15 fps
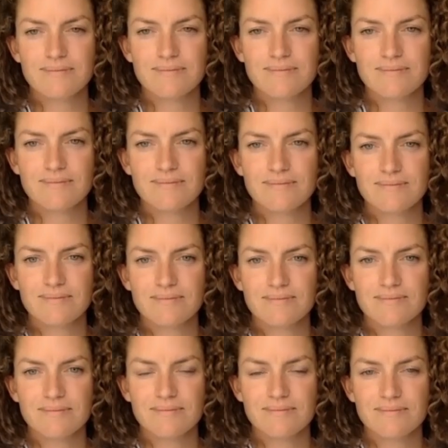
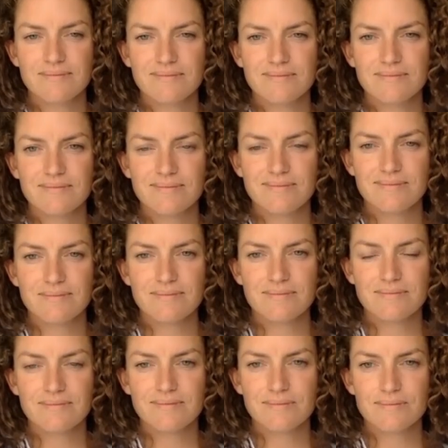
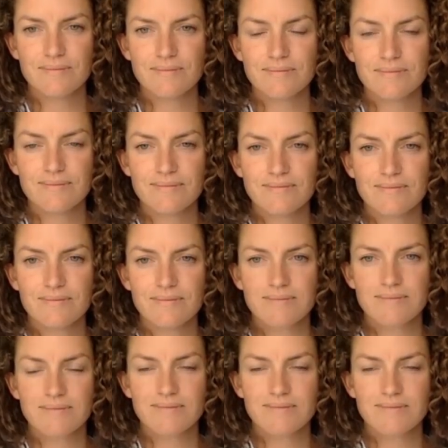(silent)